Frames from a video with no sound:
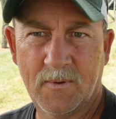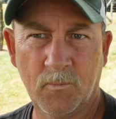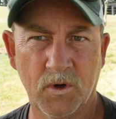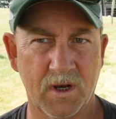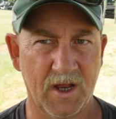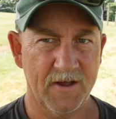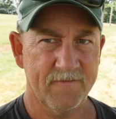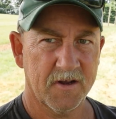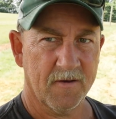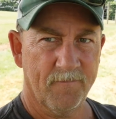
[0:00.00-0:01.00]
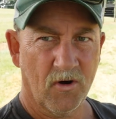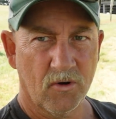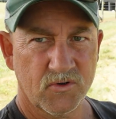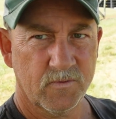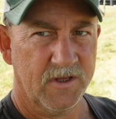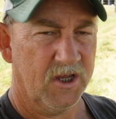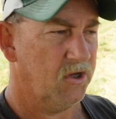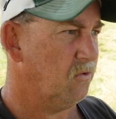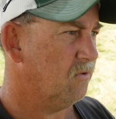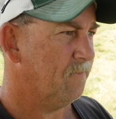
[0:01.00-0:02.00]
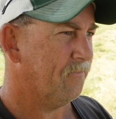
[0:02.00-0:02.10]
Would love to converse with you.